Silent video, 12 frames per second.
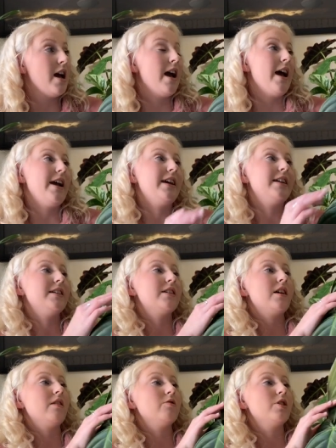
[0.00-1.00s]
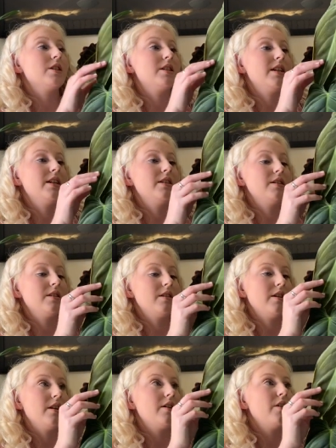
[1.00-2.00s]
and I'll just send
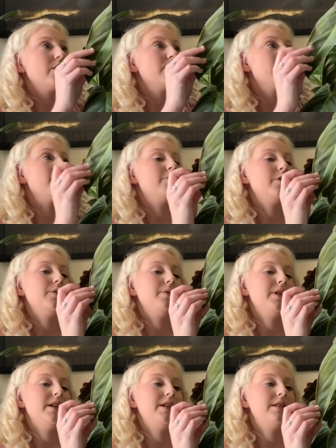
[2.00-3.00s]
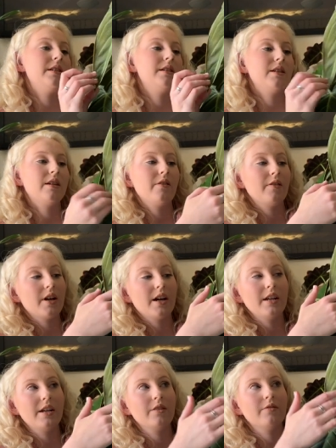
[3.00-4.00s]
a few of these uh,
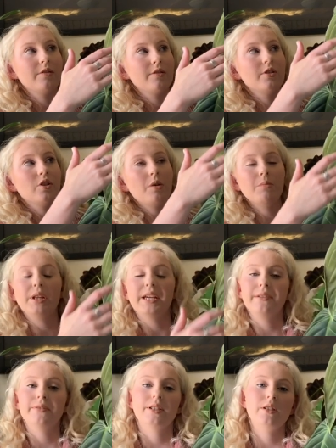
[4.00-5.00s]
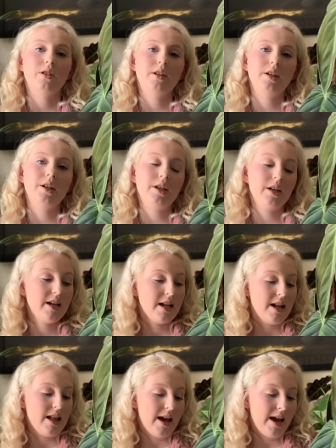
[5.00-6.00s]
cutting of the top leaves to
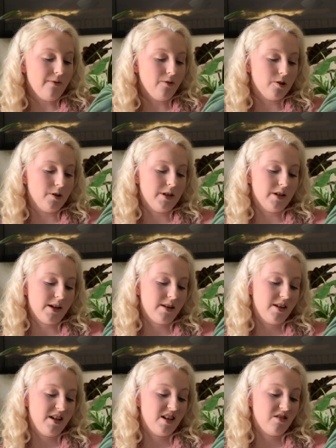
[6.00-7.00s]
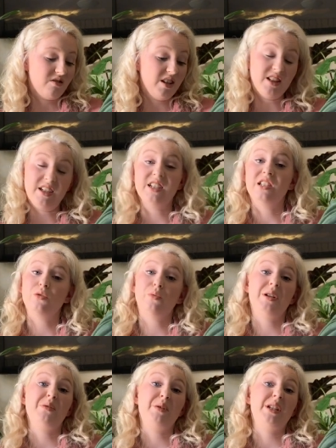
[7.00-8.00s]
Avalon, and I think really it's a
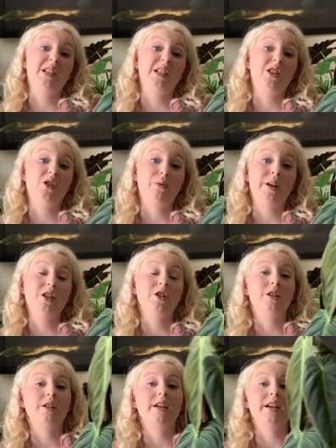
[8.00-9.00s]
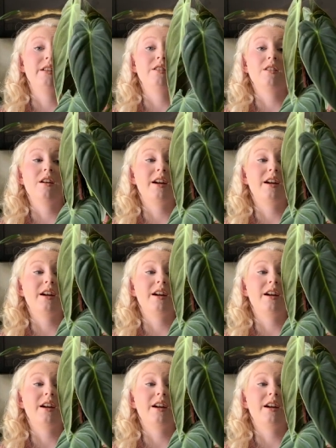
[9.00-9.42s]
win win situation, and I